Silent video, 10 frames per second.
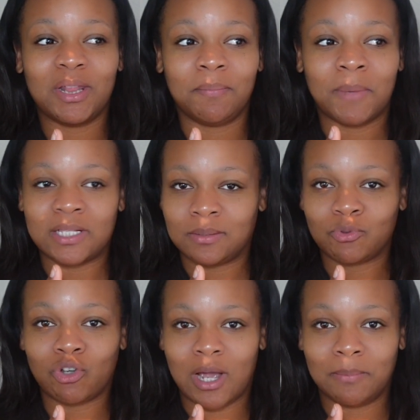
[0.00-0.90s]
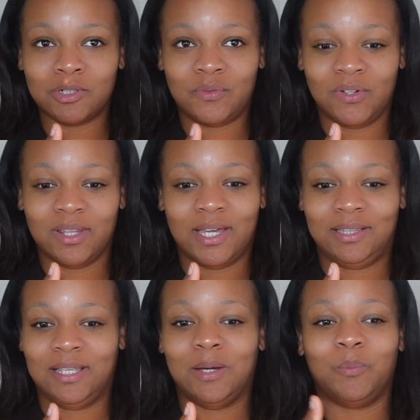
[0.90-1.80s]
my subscribers feel
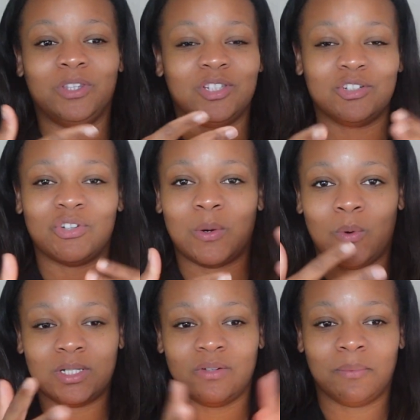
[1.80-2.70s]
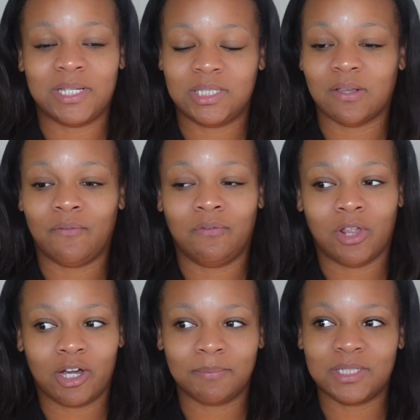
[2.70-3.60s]
like that when they're trying to watch everybody's
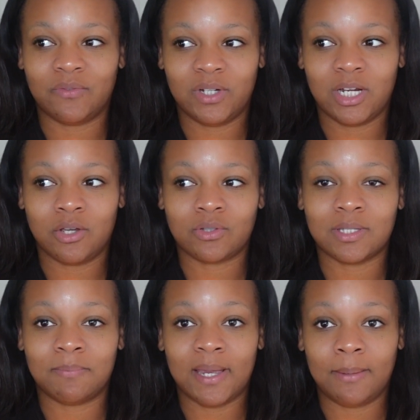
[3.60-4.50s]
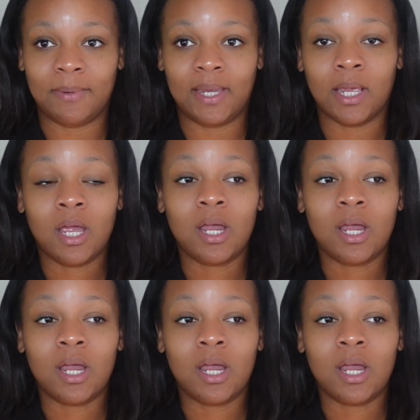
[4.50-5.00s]
vlogmas videos, because baby,